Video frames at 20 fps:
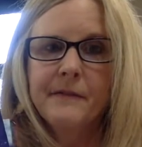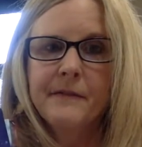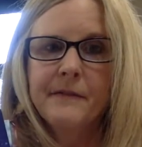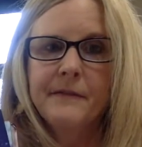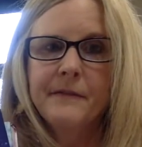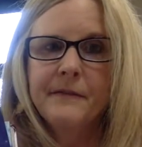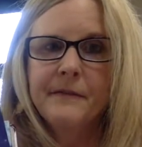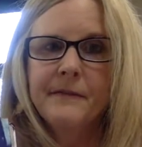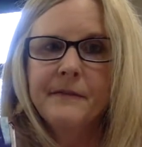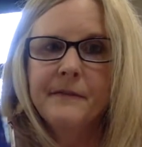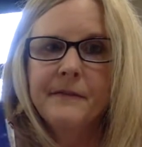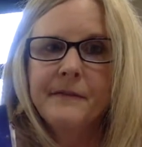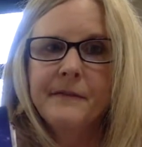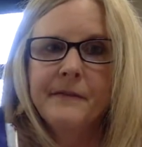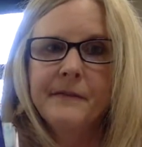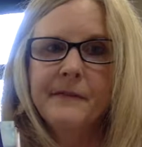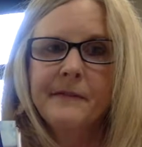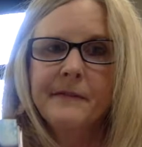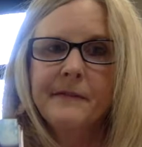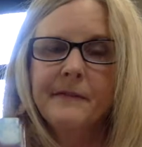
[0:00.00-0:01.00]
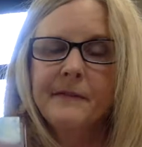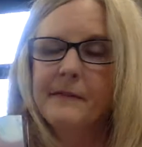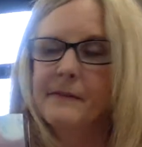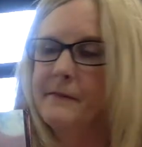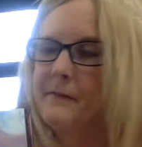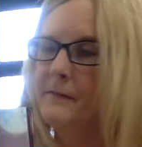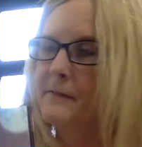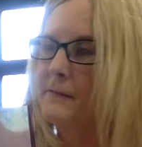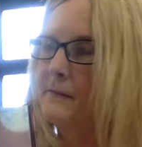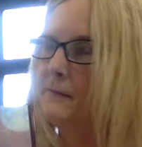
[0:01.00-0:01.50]

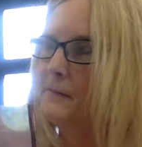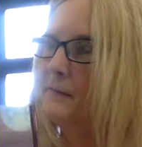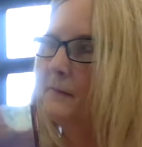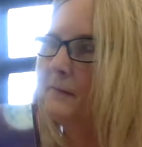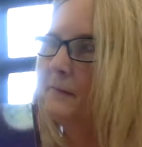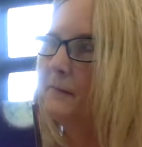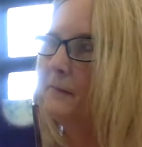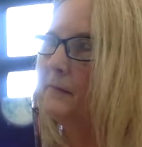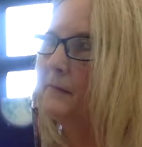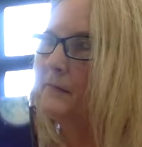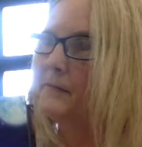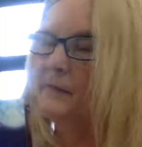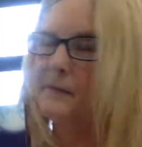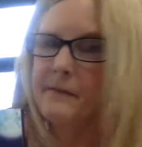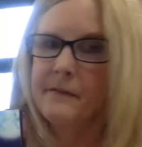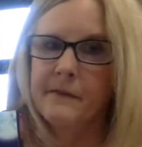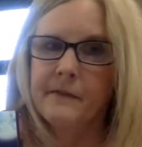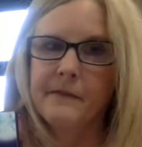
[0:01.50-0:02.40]
No one is speaking in this clip.